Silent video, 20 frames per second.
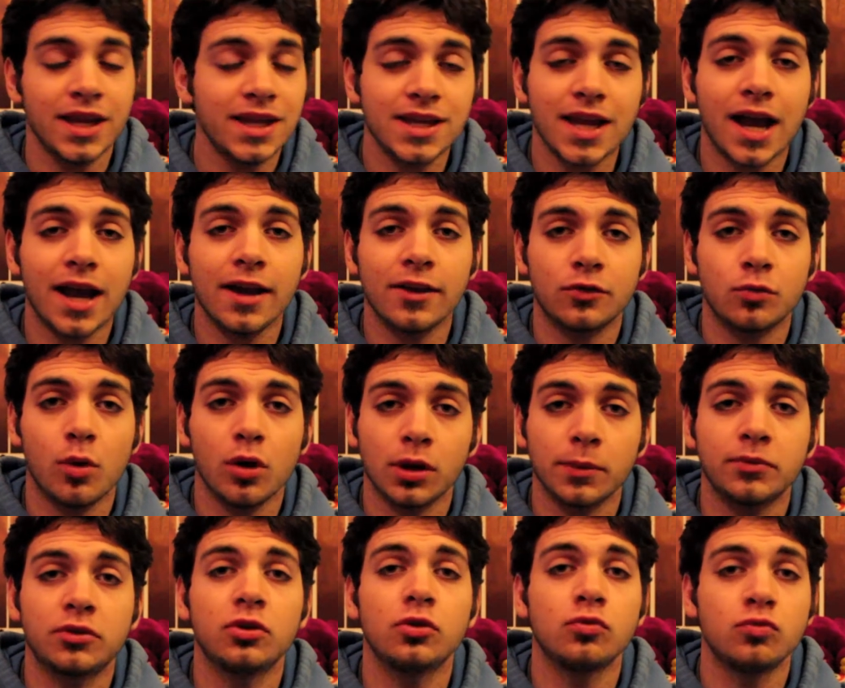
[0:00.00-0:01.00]
Hey guys,
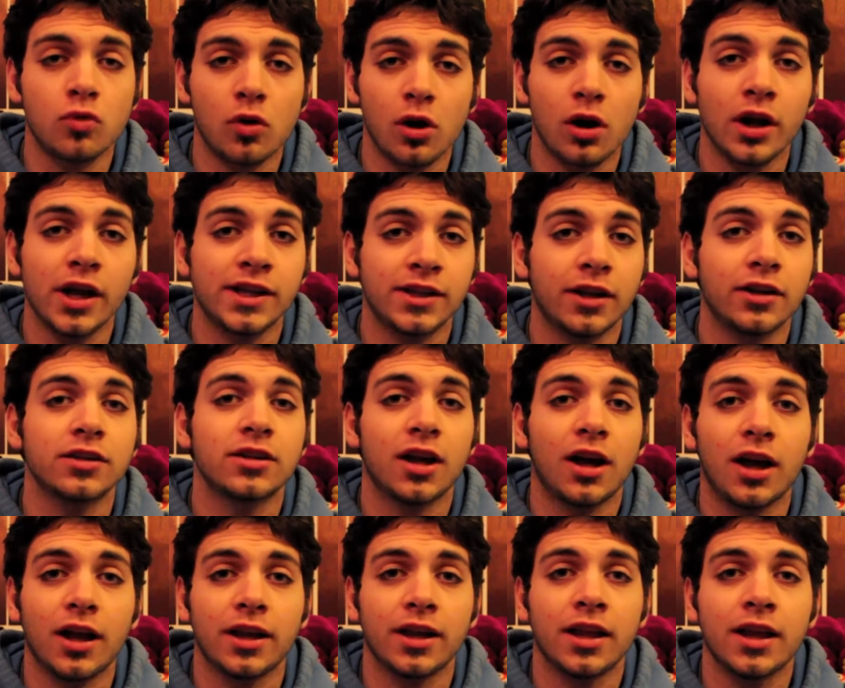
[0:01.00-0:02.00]
welcome to Raw and
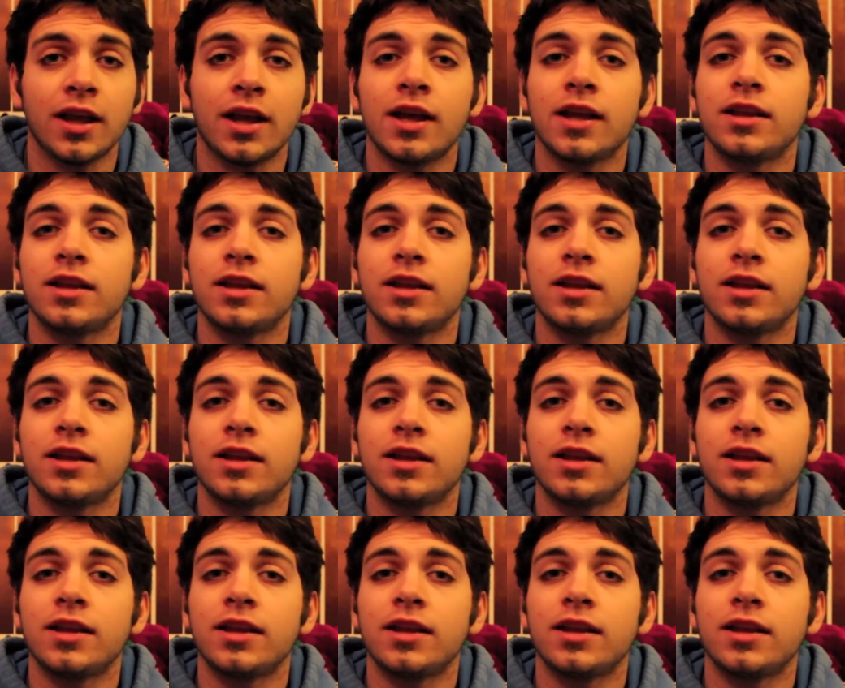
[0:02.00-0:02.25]
Uncut,